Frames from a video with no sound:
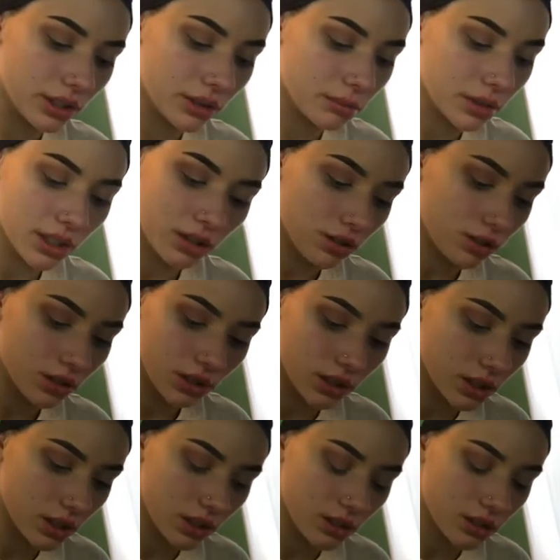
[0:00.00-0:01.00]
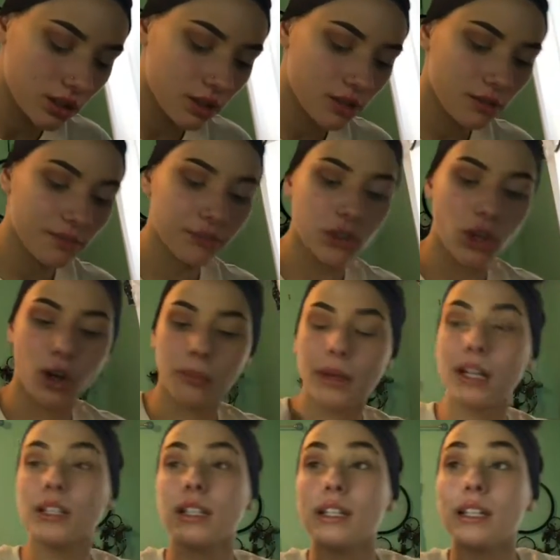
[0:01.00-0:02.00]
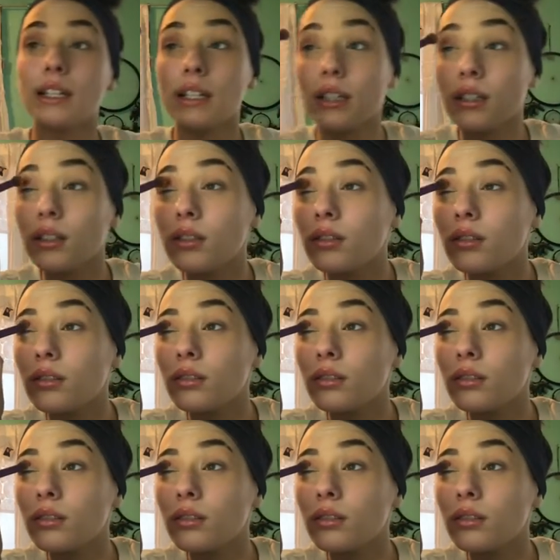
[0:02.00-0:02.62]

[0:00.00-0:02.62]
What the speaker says: in my crease, on my lid.